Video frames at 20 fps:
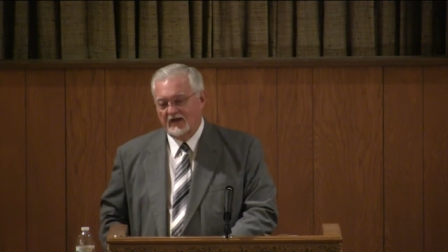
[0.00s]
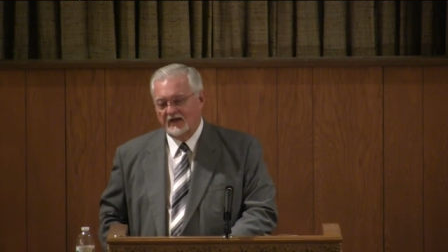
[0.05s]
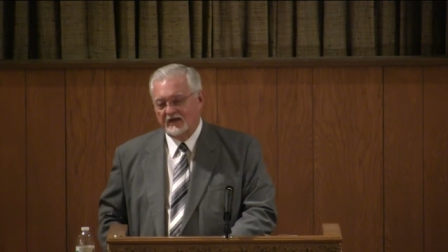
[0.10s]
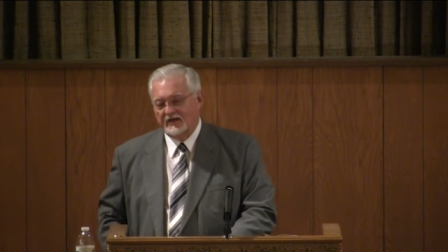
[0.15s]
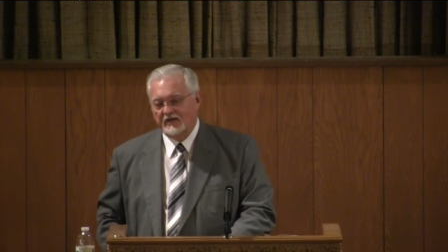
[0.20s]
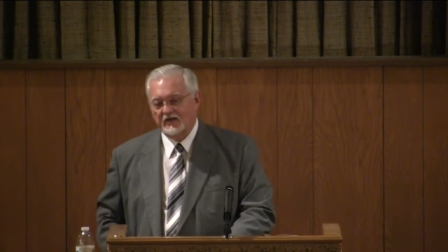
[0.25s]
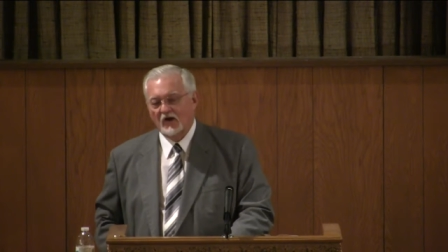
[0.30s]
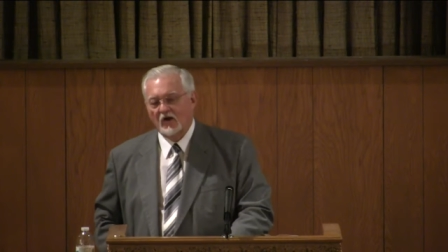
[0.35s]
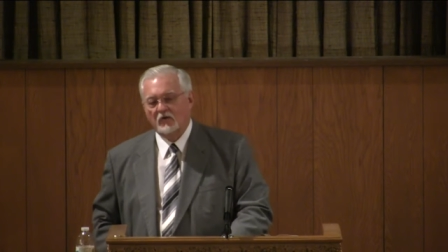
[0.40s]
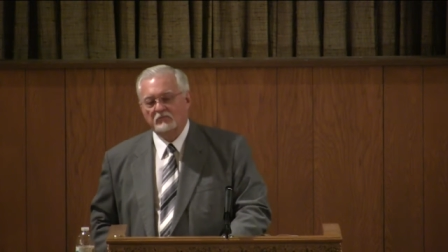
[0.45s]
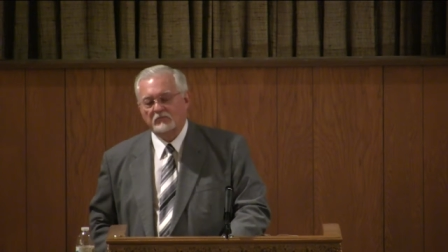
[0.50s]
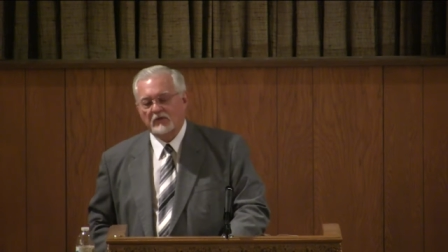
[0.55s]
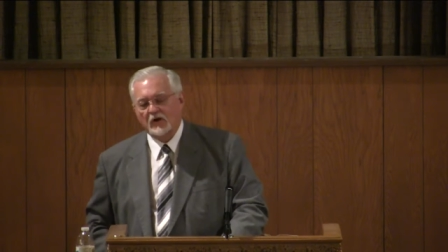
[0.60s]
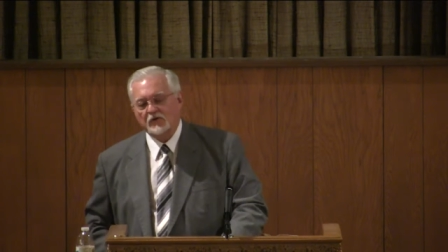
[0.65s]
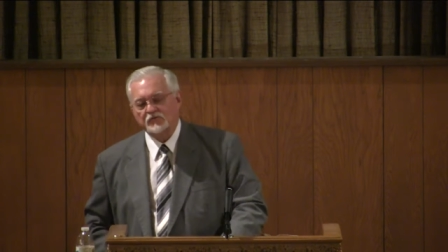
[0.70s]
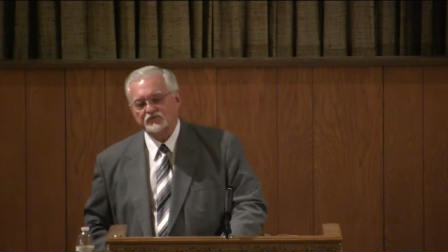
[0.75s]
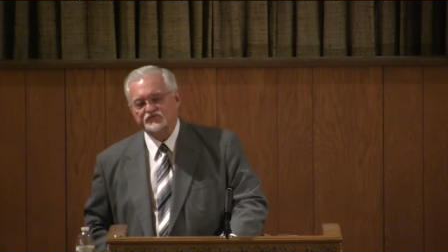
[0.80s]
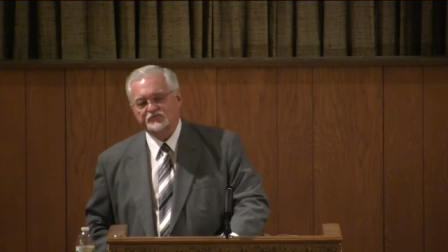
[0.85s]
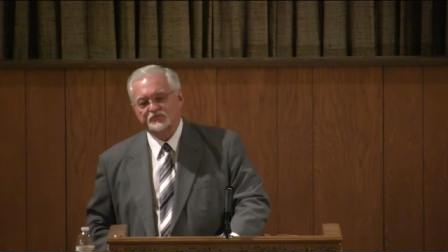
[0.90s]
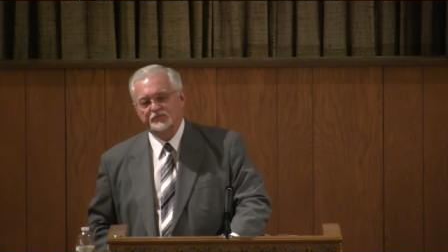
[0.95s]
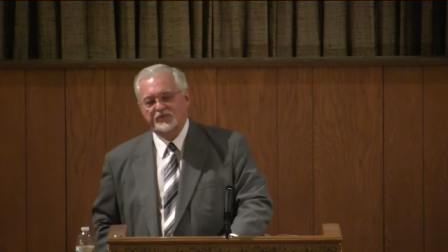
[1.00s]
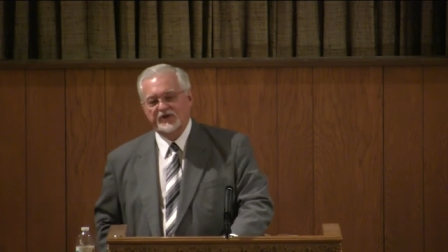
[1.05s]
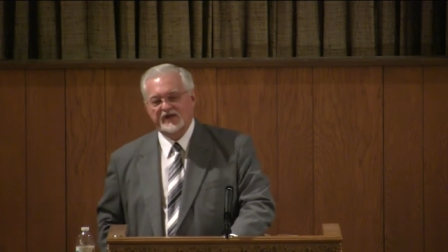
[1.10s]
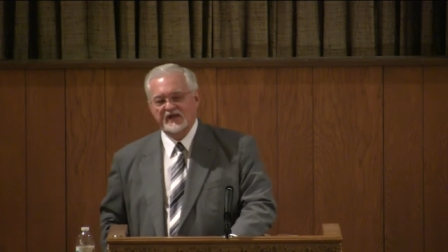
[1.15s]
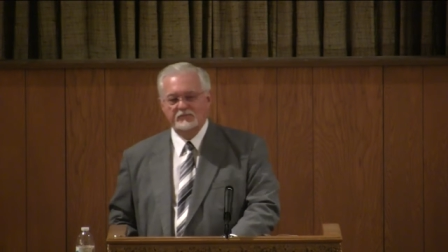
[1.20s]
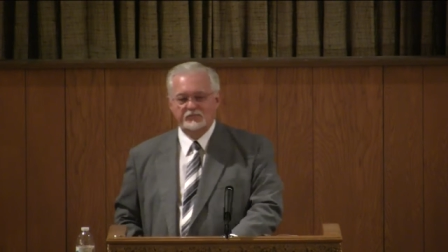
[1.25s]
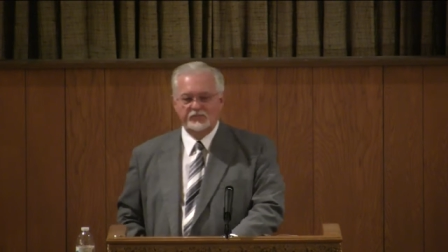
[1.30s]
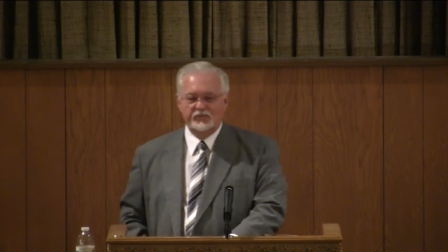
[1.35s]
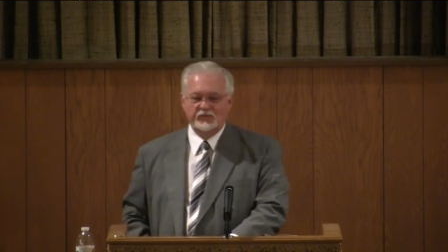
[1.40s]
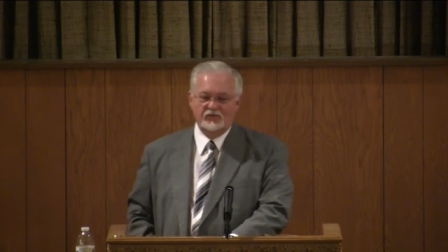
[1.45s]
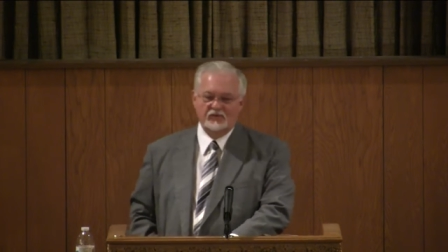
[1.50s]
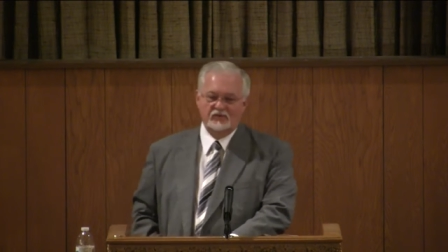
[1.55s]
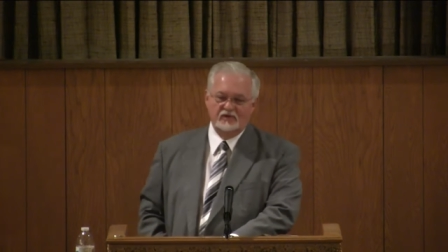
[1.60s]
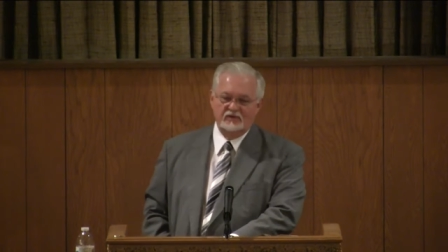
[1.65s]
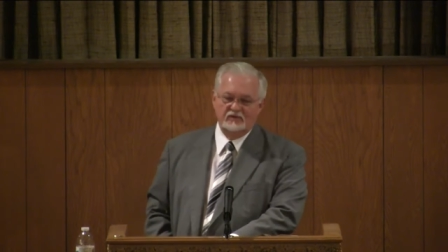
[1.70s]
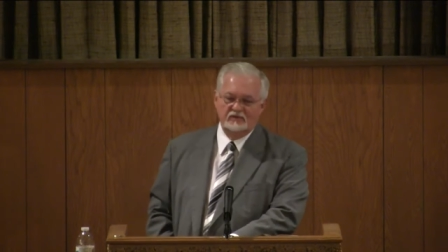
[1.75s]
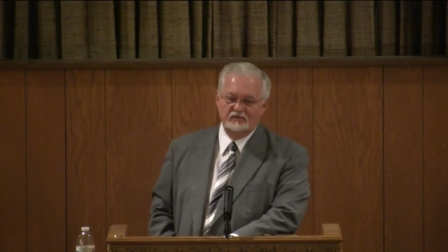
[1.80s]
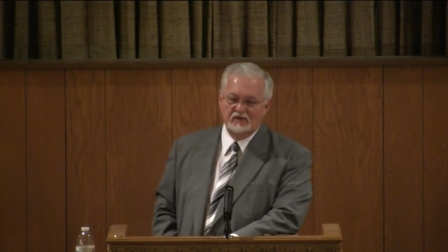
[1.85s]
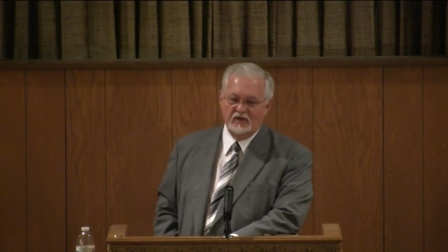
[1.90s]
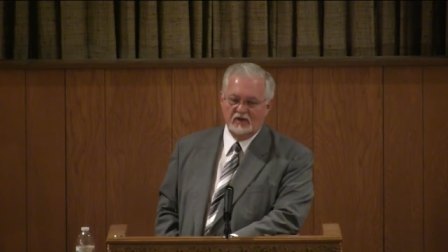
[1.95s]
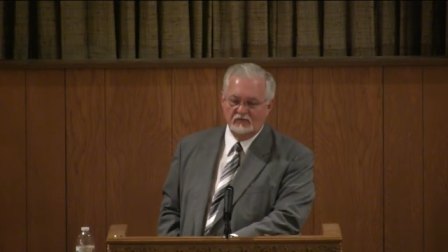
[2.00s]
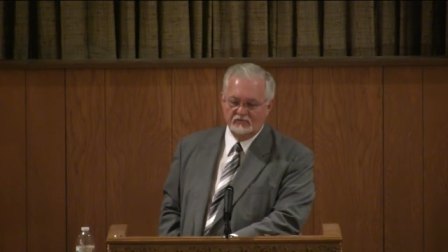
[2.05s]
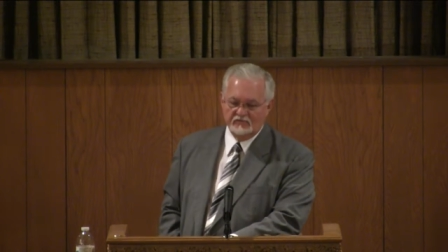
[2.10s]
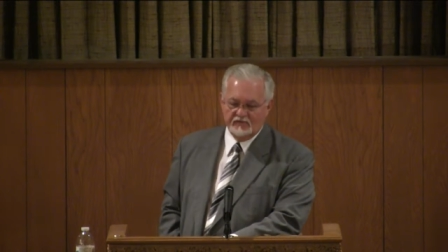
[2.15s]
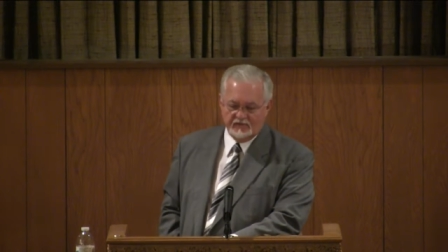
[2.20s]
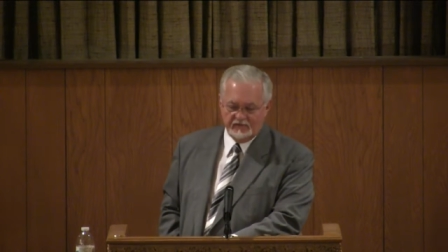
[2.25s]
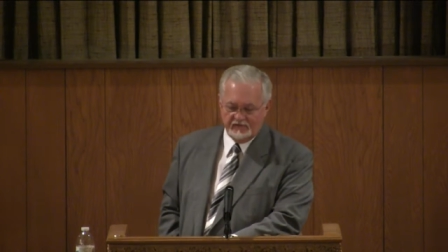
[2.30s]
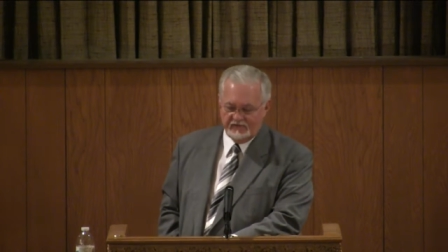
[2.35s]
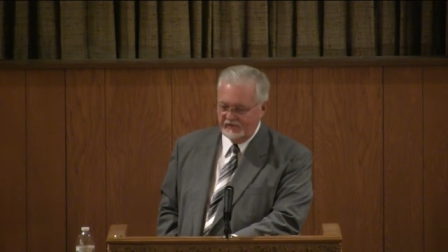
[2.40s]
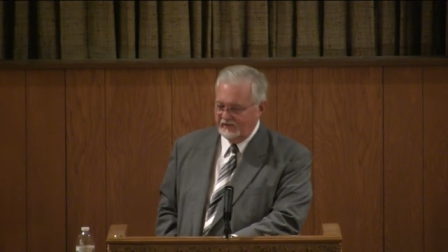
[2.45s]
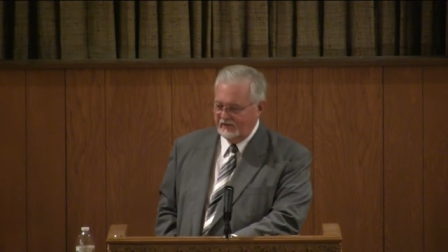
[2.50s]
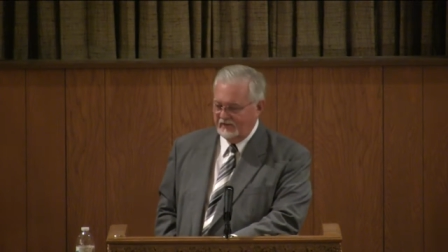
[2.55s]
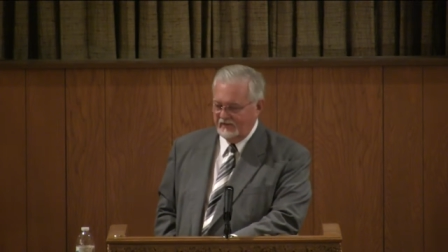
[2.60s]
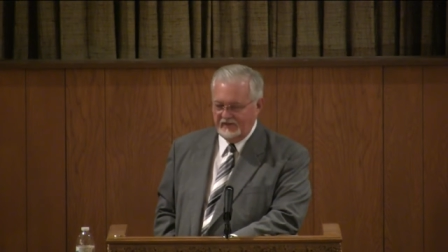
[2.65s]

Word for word: You know, most people who know they're